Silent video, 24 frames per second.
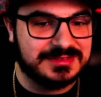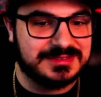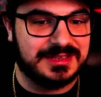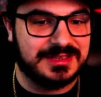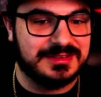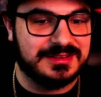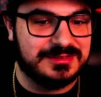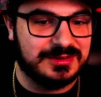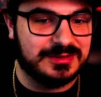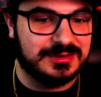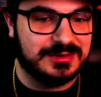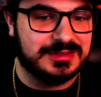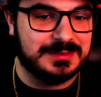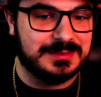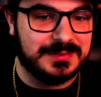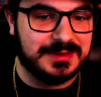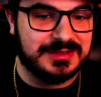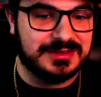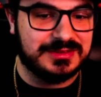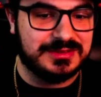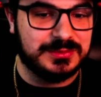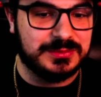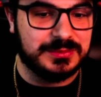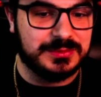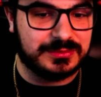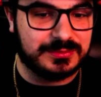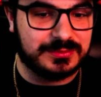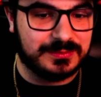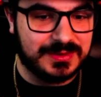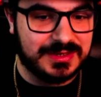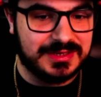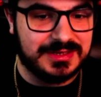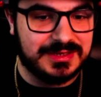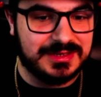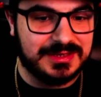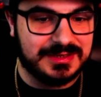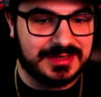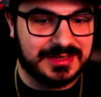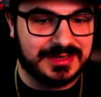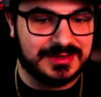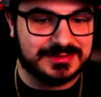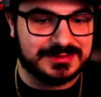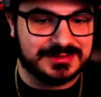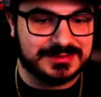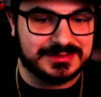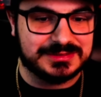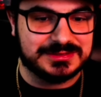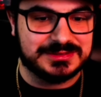and turn them into 3D
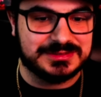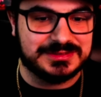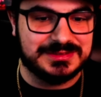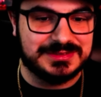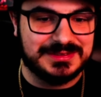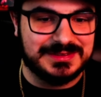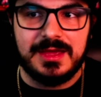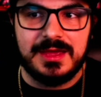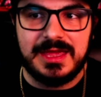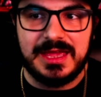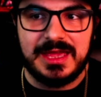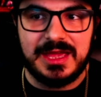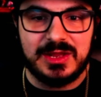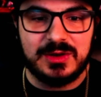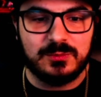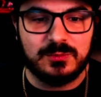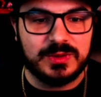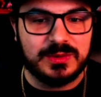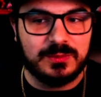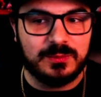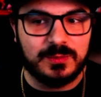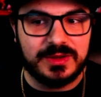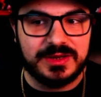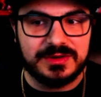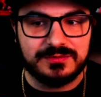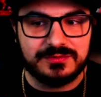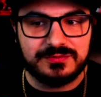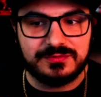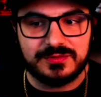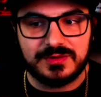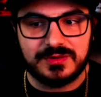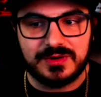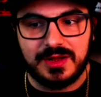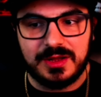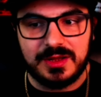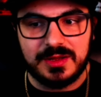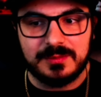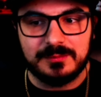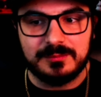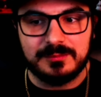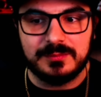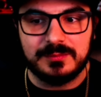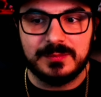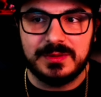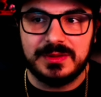characters. And we went from